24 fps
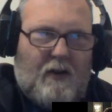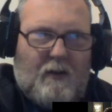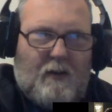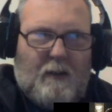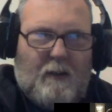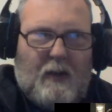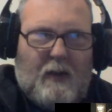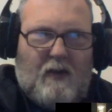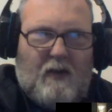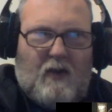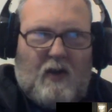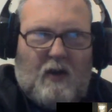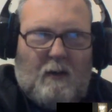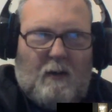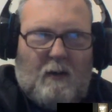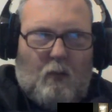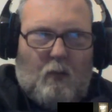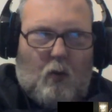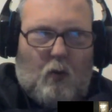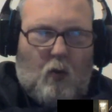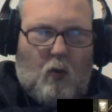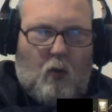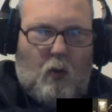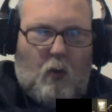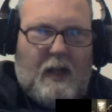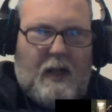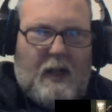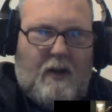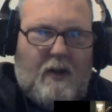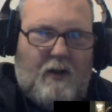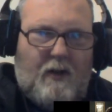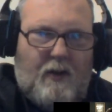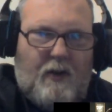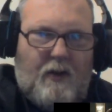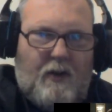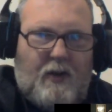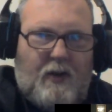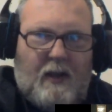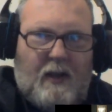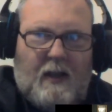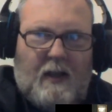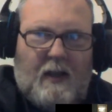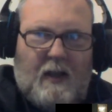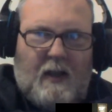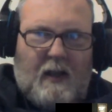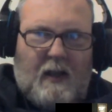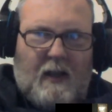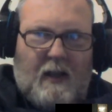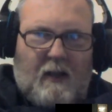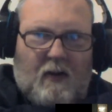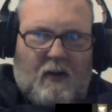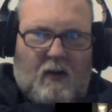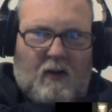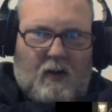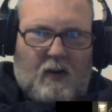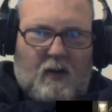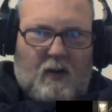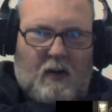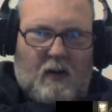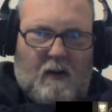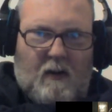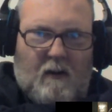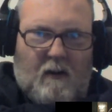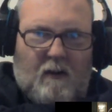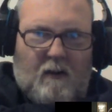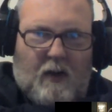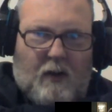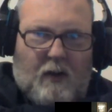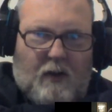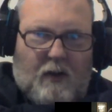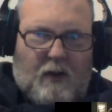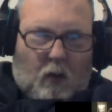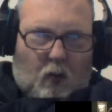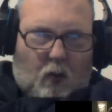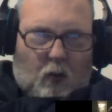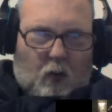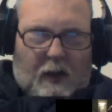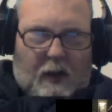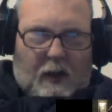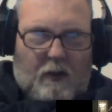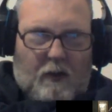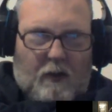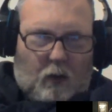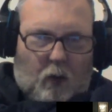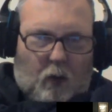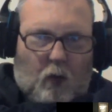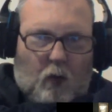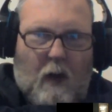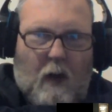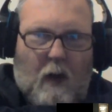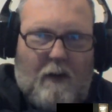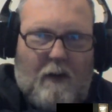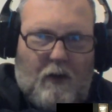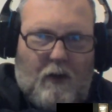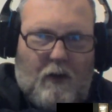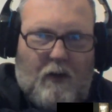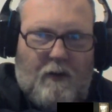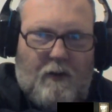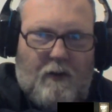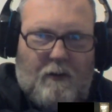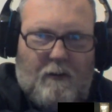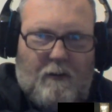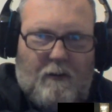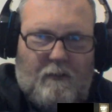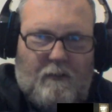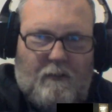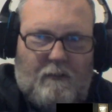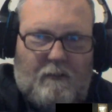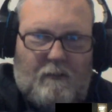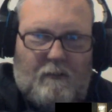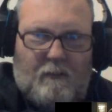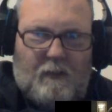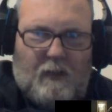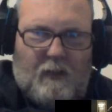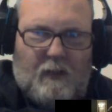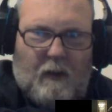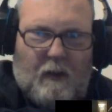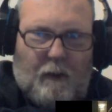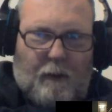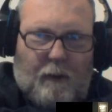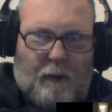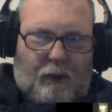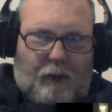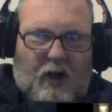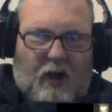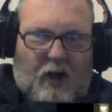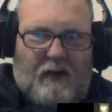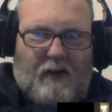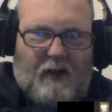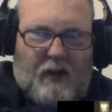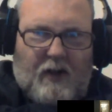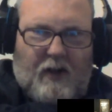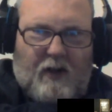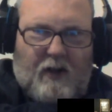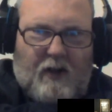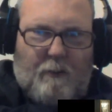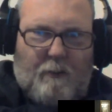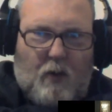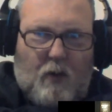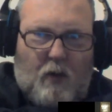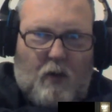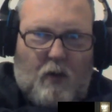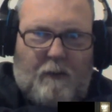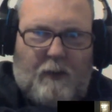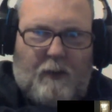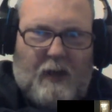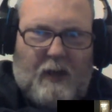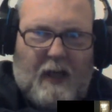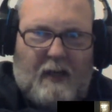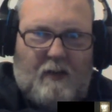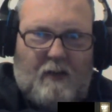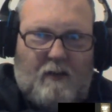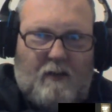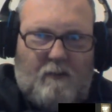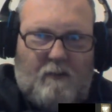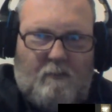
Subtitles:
been some weird. There's a weird weather front that's moved in.